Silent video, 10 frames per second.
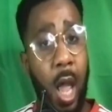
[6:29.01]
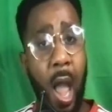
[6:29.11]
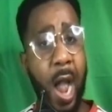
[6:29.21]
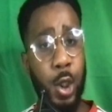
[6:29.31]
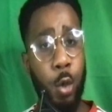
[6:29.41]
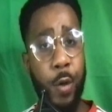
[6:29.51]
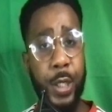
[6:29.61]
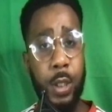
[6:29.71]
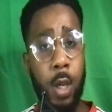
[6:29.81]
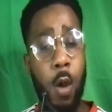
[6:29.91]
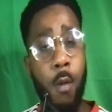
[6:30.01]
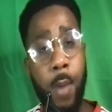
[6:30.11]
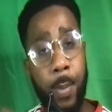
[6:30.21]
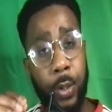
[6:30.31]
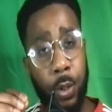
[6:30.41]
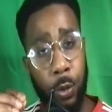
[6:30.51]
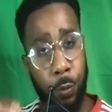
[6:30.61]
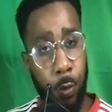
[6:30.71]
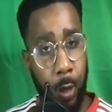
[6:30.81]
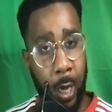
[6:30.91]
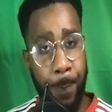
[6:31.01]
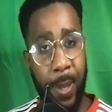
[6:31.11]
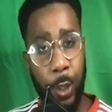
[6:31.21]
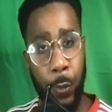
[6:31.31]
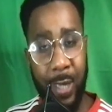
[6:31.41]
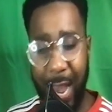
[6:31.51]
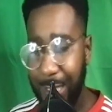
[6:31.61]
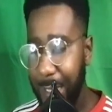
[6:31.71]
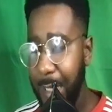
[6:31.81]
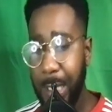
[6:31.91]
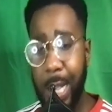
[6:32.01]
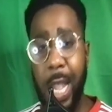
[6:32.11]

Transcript: As always, remember to keep it united